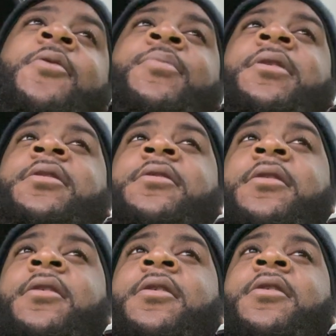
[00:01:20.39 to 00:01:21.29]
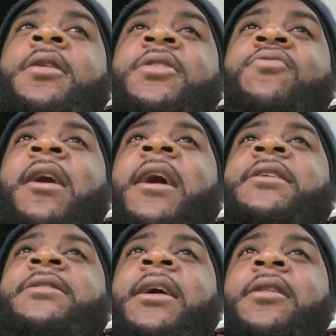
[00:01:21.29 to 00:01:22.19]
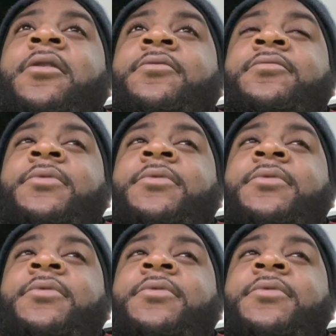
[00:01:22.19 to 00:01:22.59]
But this why I say, though.